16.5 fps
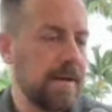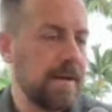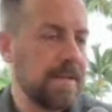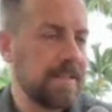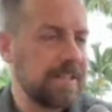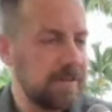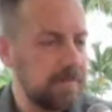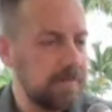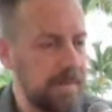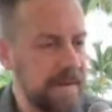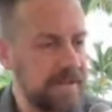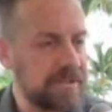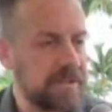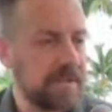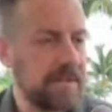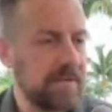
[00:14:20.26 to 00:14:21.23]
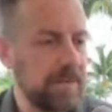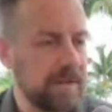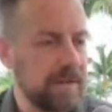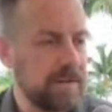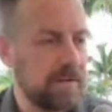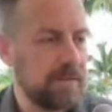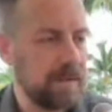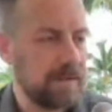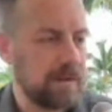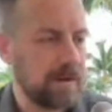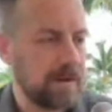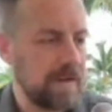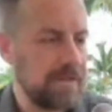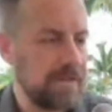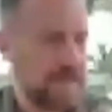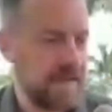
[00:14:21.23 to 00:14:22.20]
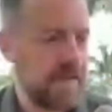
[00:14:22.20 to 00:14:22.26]
especially with our
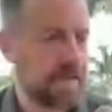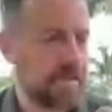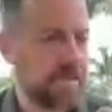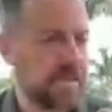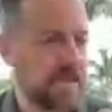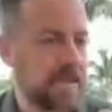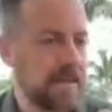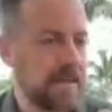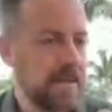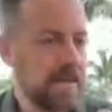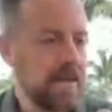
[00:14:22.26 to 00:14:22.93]
hygienists, that